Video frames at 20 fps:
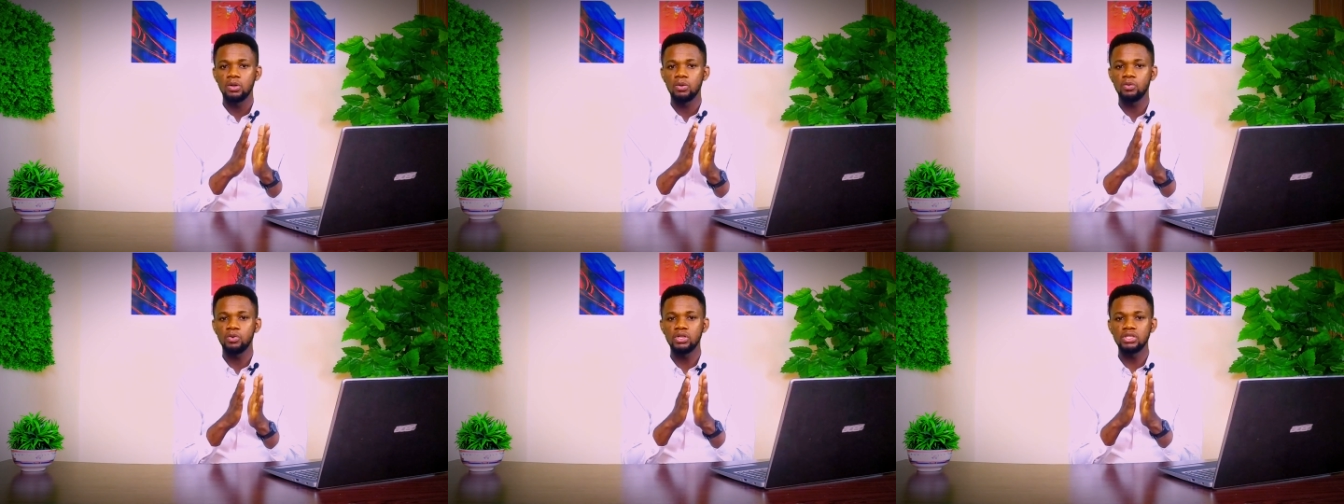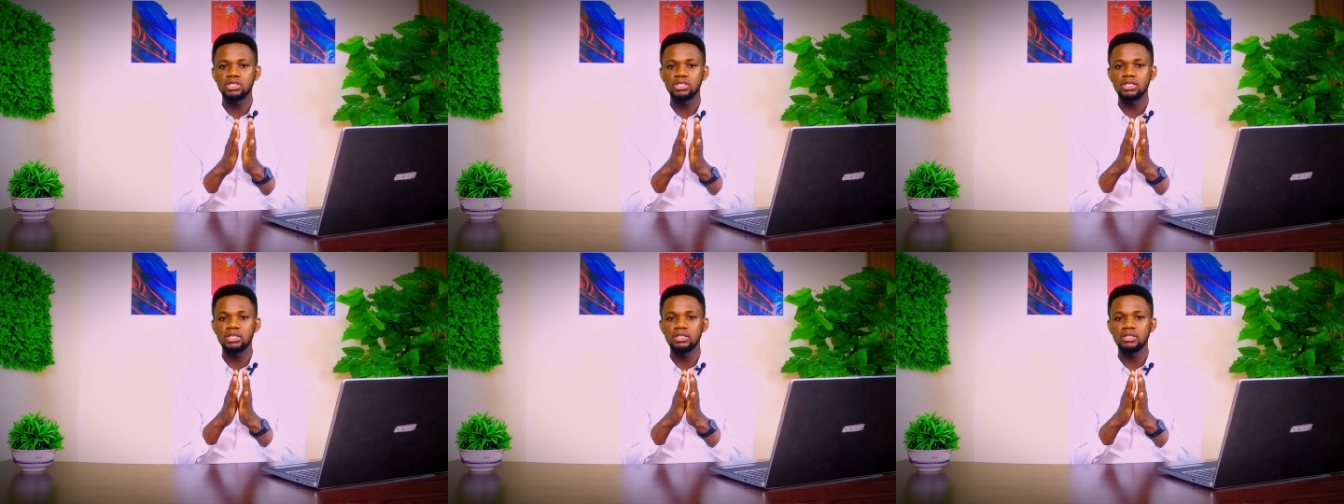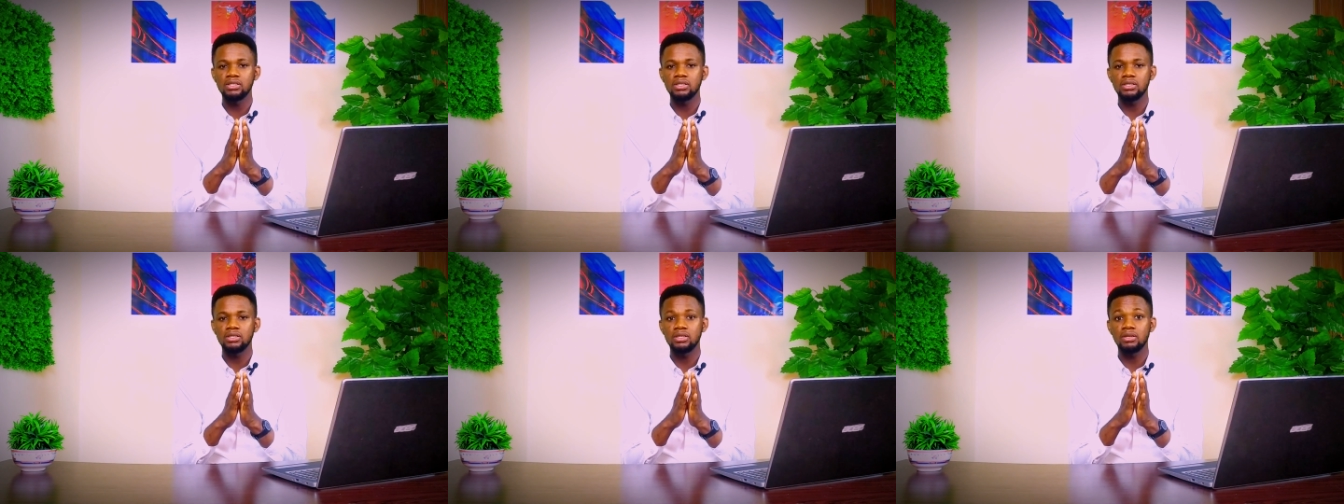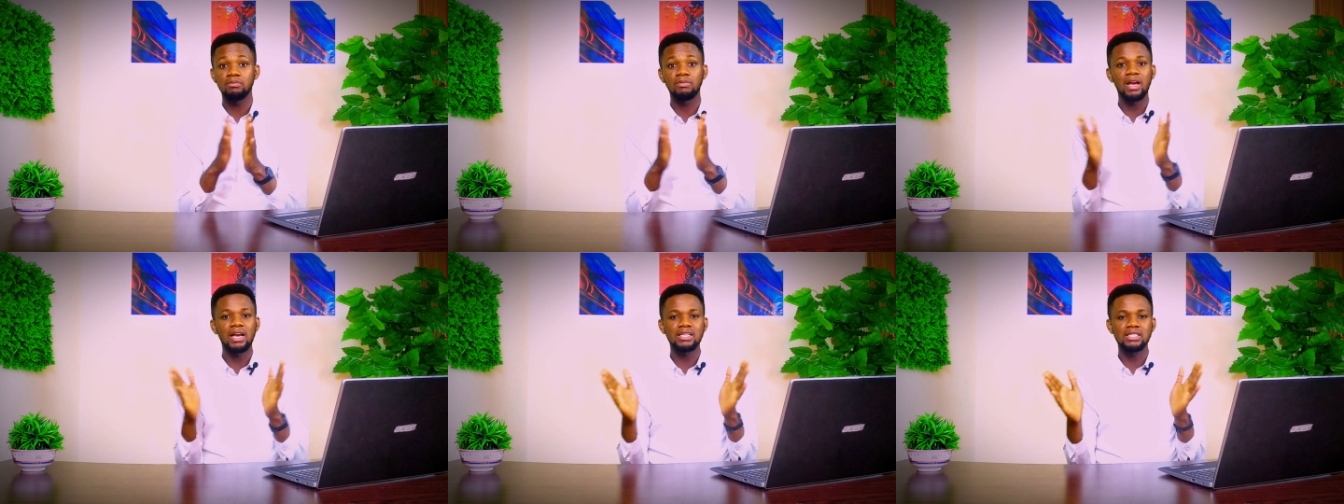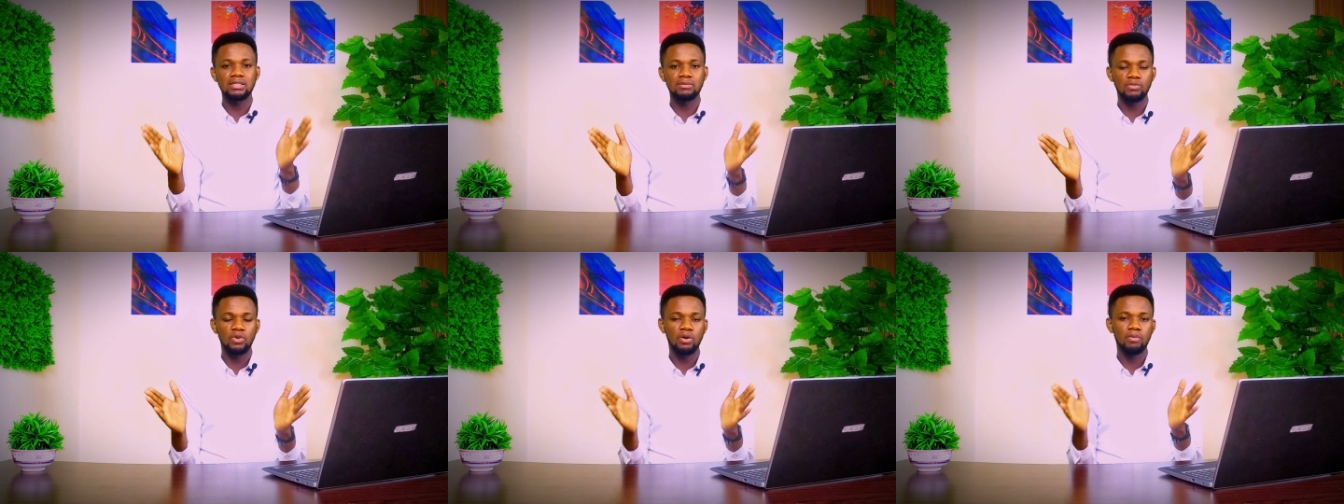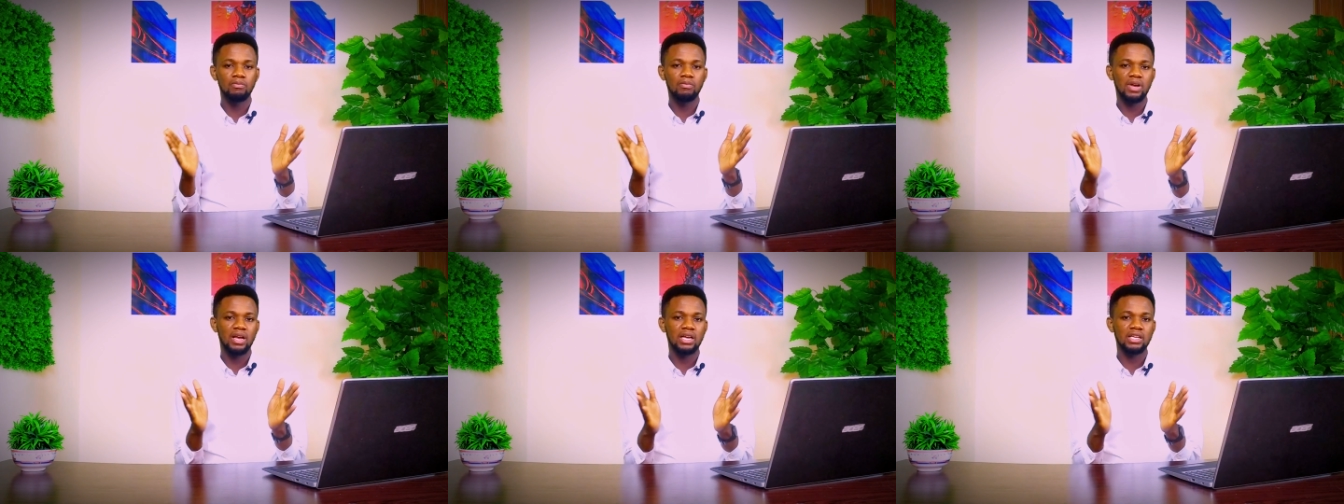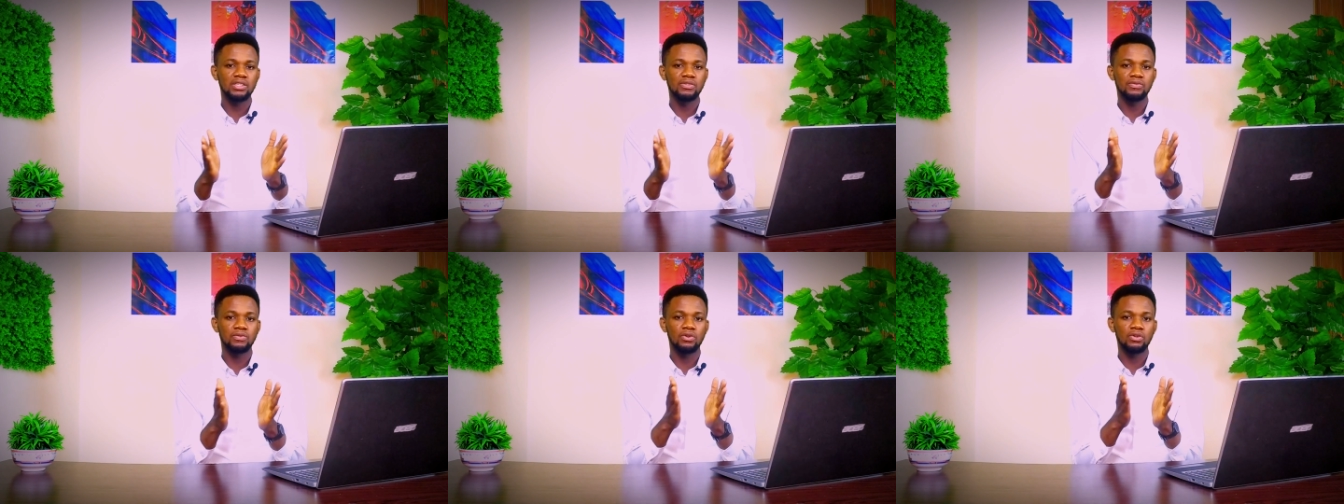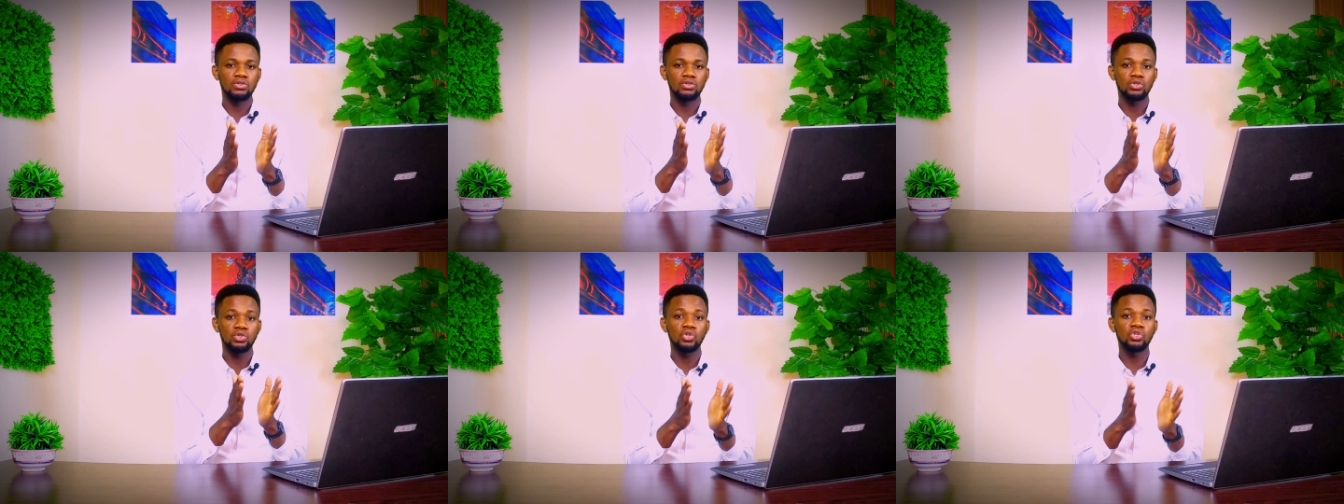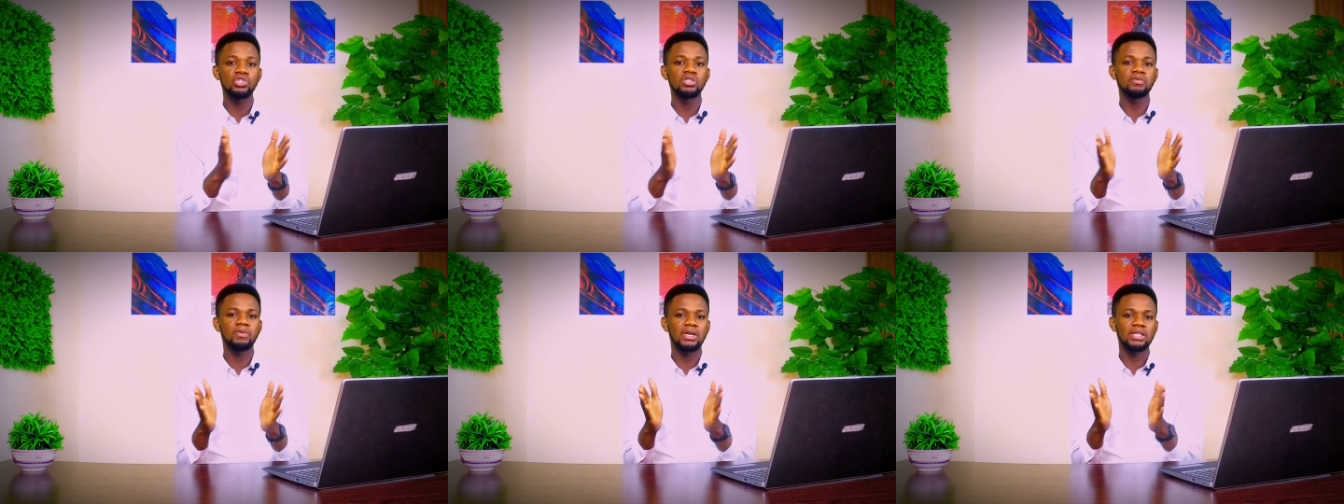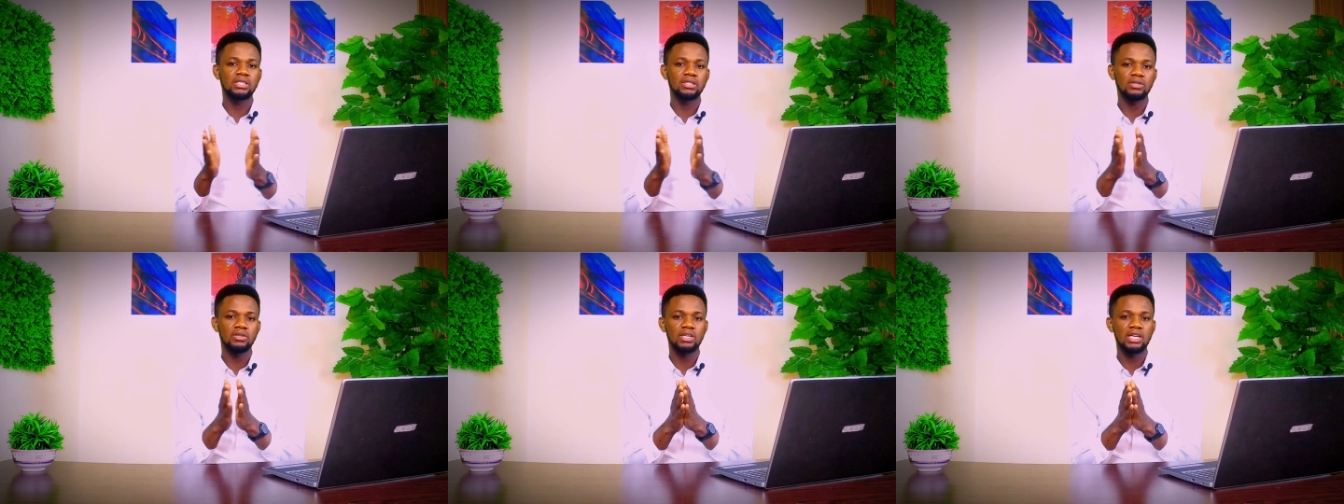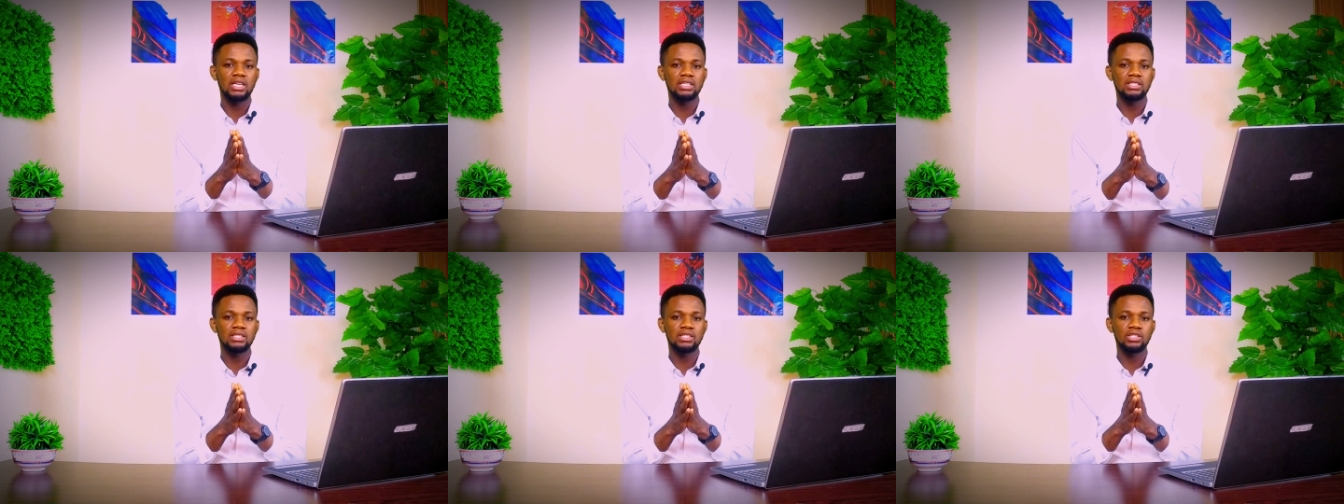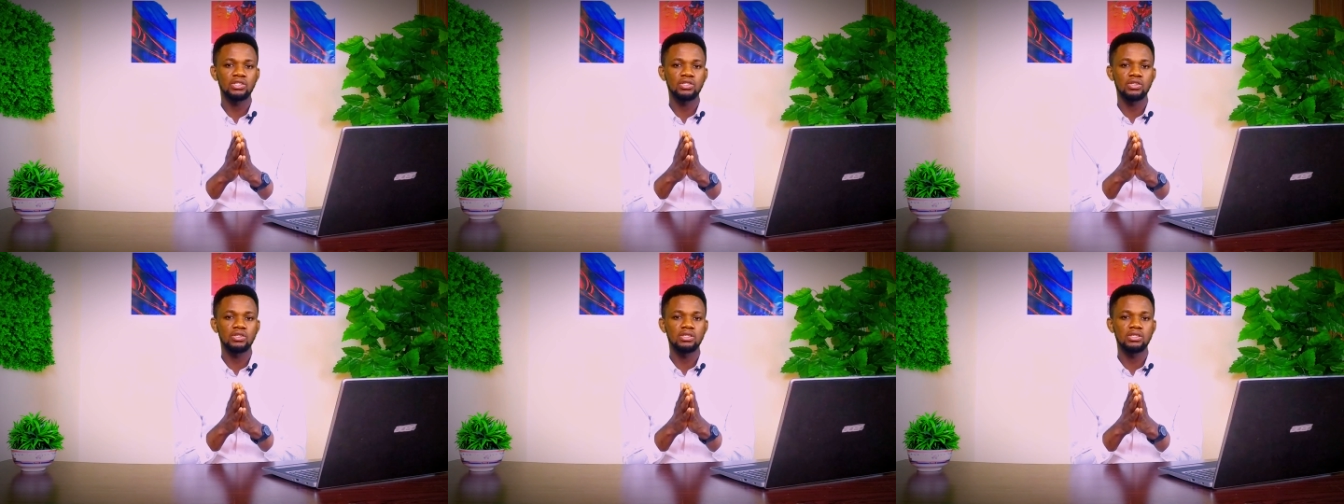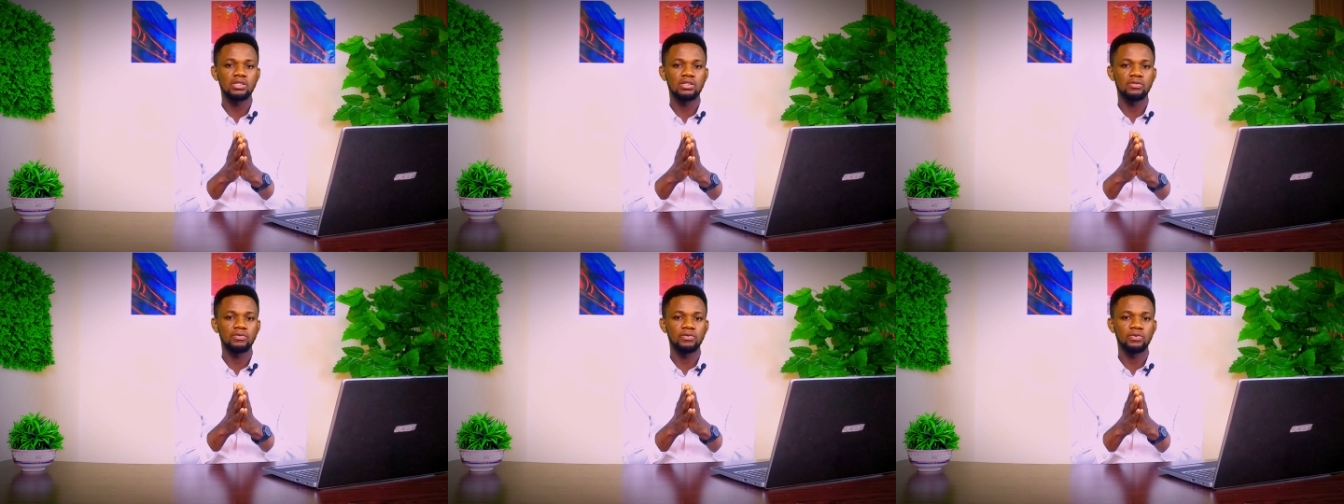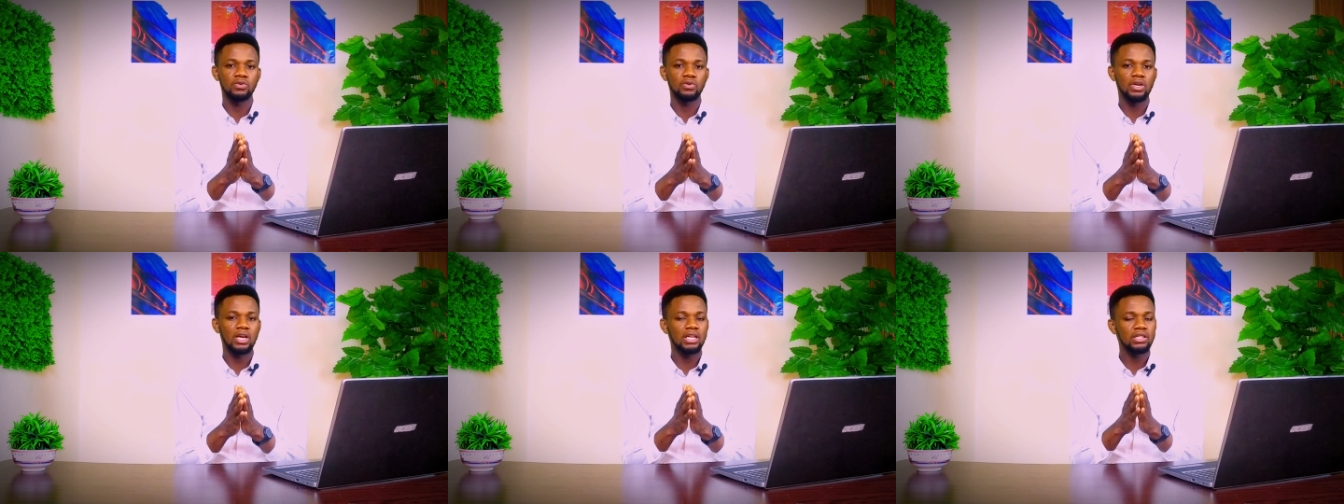reaching the maximum marks for those particular stations in view,